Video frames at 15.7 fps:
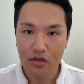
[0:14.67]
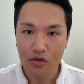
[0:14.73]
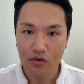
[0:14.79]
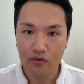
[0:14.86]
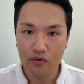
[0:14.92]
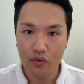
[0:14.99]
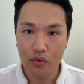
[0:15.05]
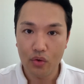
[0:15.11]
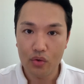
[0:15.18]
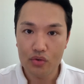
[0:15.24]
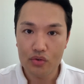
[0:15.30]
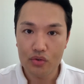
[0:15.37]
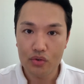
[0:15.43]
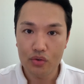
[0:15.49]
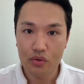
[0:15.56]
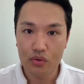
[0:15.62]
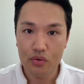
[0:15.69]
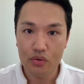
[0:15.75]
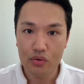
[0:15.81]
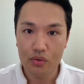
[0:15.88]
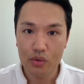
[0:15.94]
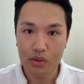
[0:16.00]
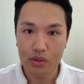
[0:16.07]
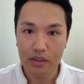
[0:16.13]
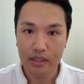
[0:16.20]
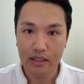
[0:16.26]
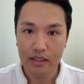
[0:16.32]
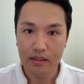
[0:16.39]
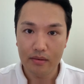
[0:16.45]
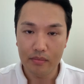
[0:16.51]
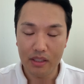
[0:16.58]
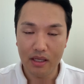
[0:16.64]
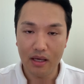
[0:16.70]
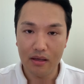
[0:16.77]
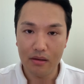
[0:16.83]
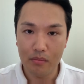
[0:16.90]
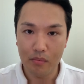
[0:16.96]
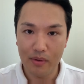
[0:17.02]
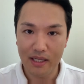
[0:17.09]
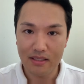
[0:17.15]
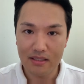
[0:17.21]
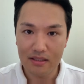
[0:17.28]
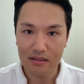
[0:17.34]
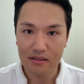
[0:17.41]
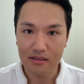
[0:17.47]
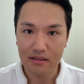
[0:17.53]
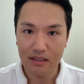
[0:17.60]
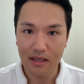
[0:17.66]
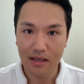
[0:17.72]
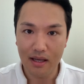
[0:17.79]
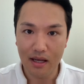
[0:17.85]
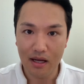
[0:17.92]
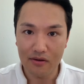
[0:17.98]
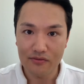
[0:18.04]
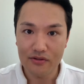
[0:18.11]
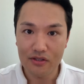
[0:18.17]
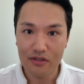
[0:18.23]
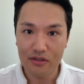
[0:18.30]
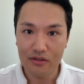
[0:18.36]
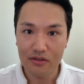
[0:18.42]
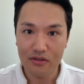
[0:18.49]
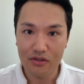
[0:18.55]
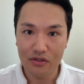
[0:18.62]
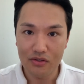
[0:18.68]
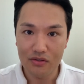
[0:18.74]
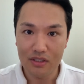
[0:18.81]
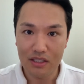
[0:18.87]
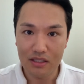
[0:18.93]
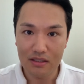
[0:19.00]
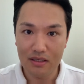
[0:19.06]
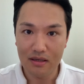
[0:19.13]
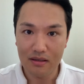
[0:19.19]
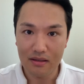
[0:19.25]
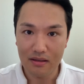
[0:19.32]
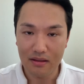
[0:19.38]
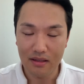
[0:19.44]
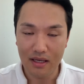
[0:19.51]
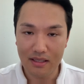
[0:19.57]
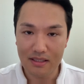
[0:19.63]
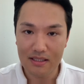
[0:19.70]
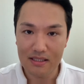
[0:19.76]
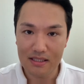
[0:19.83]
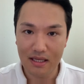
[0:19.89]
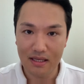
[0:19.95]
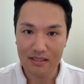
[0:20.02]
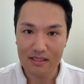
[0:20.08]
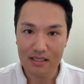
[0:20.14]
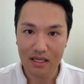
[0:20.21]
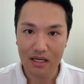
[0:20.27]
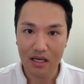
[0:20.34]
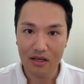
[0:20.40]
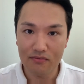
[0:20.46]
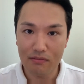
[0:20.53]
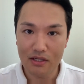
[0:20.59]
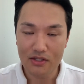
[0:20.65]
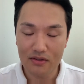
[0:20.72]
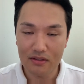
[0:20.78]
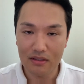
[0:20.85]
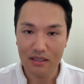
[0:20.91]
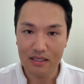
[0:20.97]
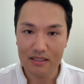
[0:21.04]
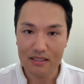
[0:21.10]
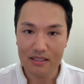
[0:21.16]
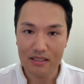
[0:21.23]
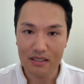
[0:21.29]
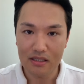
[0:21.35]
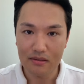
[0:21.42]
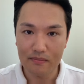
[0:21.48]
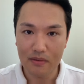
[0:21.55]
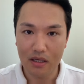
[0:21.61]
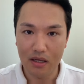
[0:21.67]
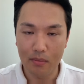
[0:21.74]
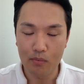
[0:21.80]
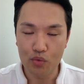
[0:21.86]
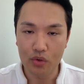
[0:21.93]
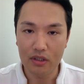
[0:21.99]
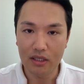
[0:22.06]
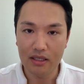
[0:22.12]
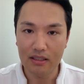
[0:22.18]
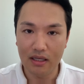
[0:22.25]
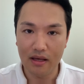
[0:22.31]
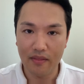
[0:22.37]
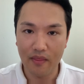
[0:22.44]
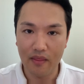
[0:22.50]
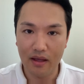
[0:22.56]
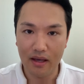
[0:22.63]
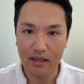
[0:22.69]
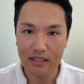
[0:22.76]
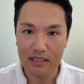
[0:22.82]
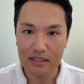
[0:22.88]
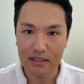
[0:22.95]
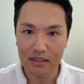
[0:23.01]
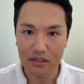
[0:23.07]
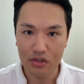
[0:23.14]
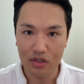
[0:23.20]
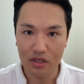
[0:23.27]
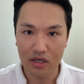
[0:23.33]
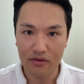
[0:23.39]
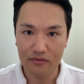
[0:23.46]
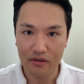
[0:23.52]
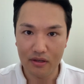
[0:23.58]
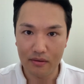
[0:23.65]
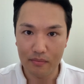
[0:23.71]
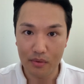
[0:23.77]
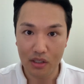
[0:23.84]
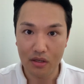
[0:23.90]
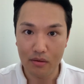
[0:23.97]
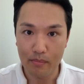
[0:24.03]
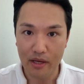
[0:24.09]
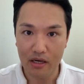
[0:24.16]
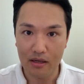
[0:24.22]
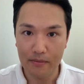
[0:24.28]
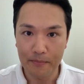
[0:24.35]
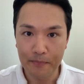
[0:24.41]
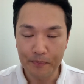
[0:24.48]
For those who became better after you did the exercise that I had mentioned last time, I'm really glad that you have become better.